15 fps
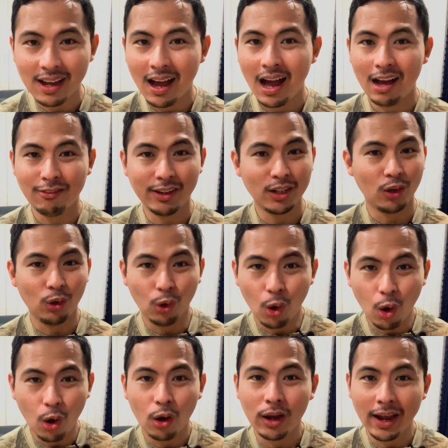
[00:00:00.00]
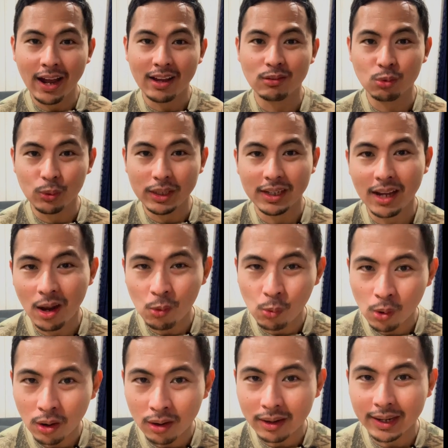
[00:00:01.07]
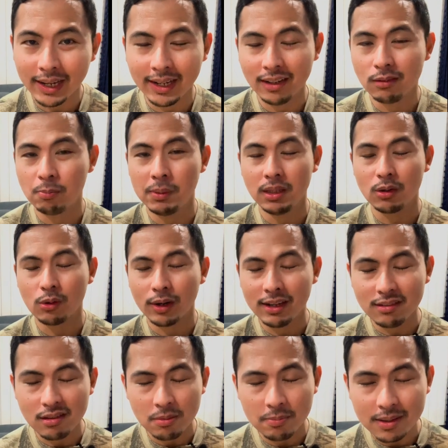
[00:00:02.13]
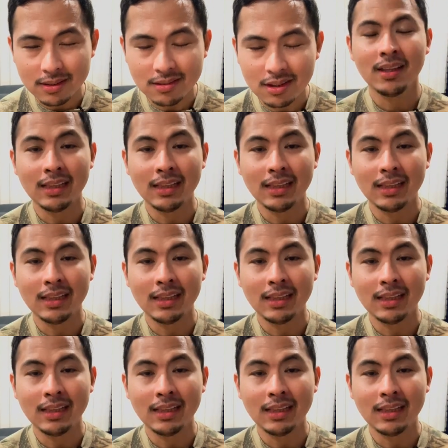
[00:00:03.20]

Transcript: I've had a long ass week at work and it's been crazy busy.